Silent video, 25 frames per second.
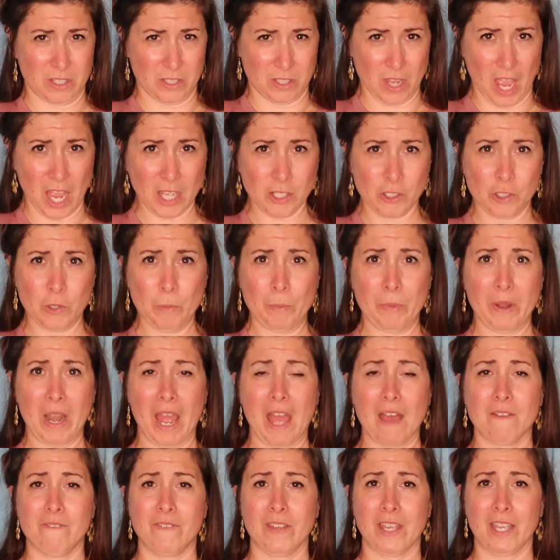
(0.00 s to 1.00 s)
not super
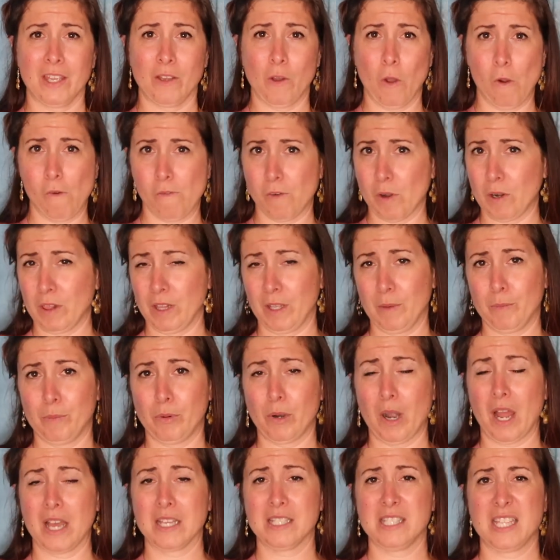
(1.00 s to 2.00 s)
heavy, overly
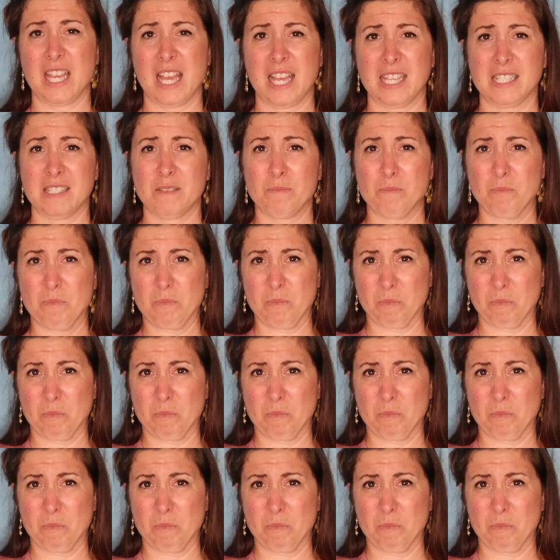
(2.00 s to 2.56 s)
processed